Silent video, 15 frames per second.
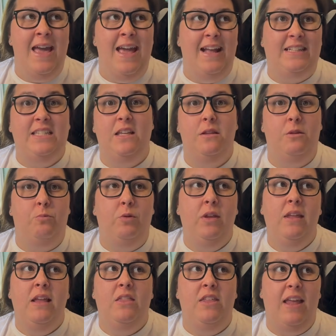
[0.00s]
It's
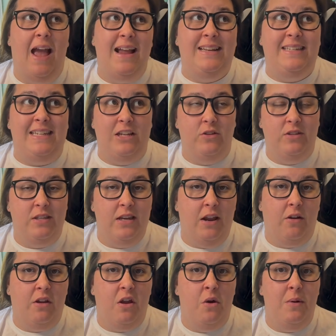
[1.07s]
really, the ideal
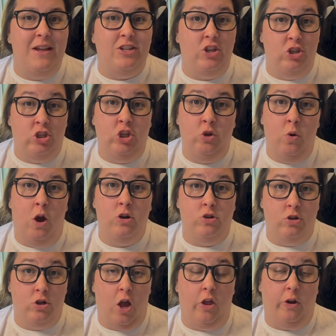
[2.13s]
scenario is a
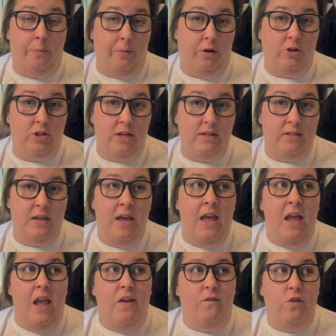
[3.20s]
$200 purchase.
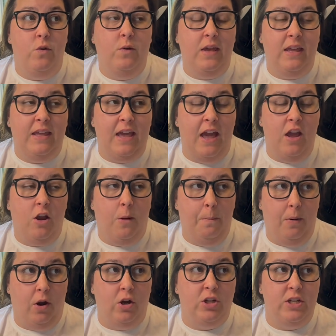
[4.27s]
If you can get your
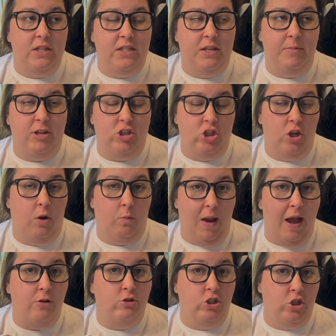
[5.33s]
purchase to be
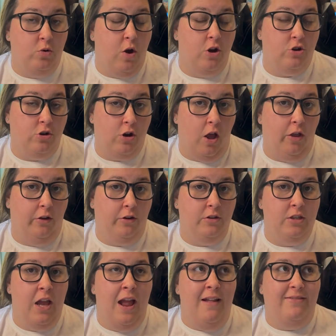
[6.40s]
around
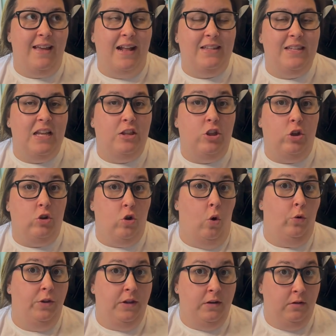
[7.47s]
$200, that's like the
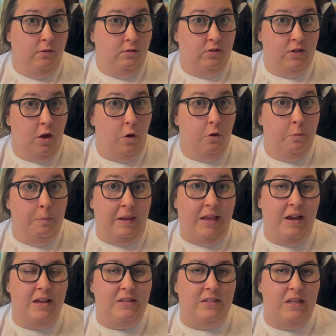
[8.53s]
golden zone,
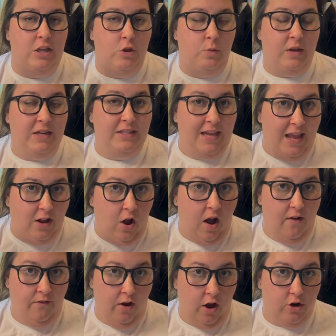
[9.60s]
because you can take
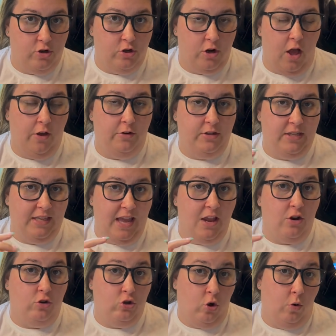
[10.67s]
off $100 to get
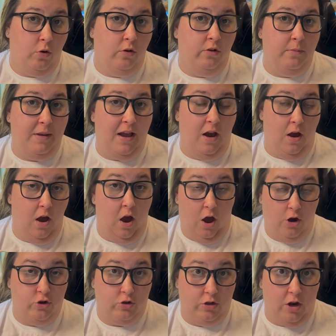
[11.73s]
your total to be
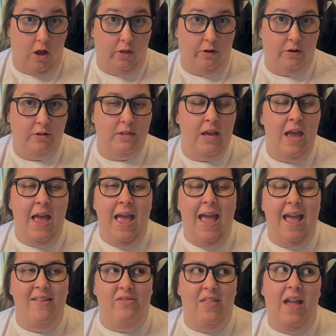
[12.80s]
$100,
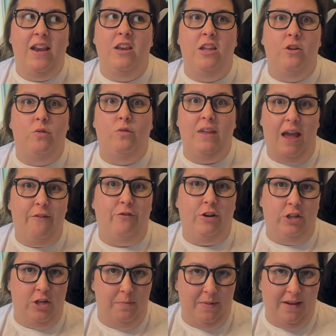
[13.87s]
and then you get free
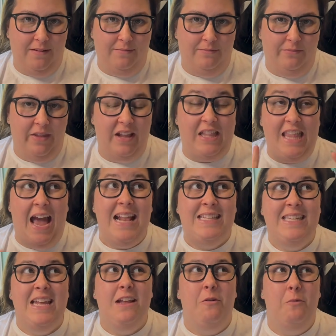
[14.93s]
shipping. Like, that's
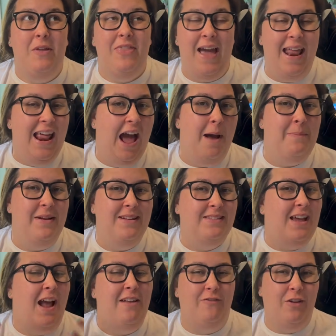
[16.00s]
like, when that happens,
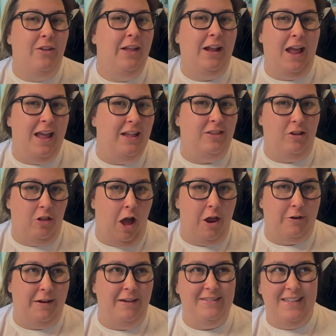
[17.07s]
I feel like I hit the
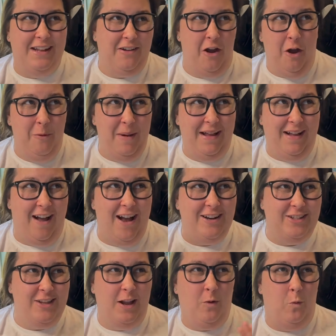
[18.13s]
lottery. I was like, oh my
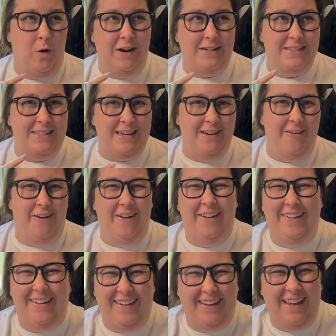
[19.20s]
gosh, like, what a steal.
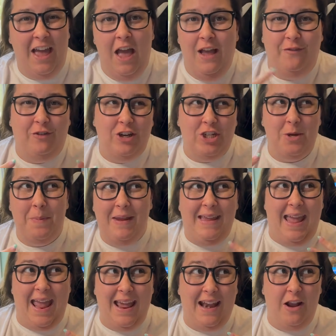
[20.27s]
Free shipping,
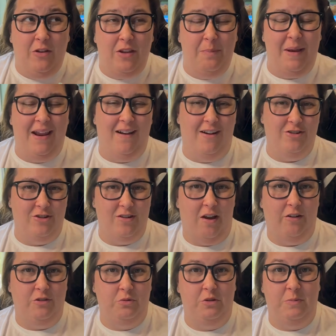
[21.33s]
and I only paid
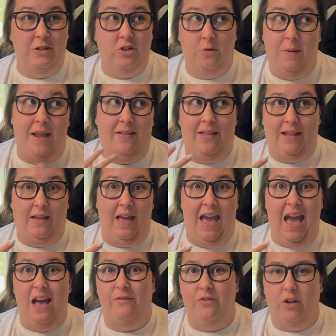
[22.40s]
$100, which means you're paying like
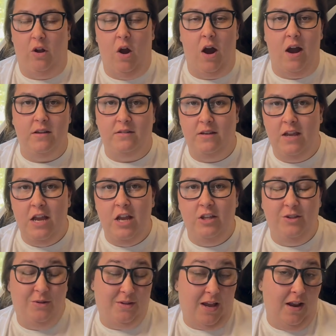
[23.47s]
half the cost.
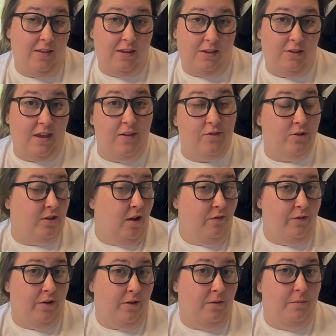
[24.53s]
So it's kind of like you gave
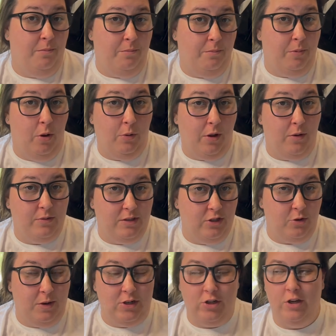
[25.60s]
yourself a BOGO
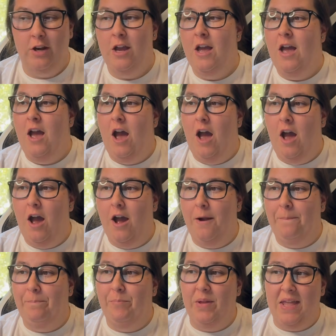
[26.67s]
situation.
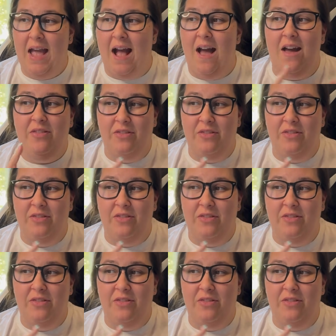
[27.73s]
But yeah,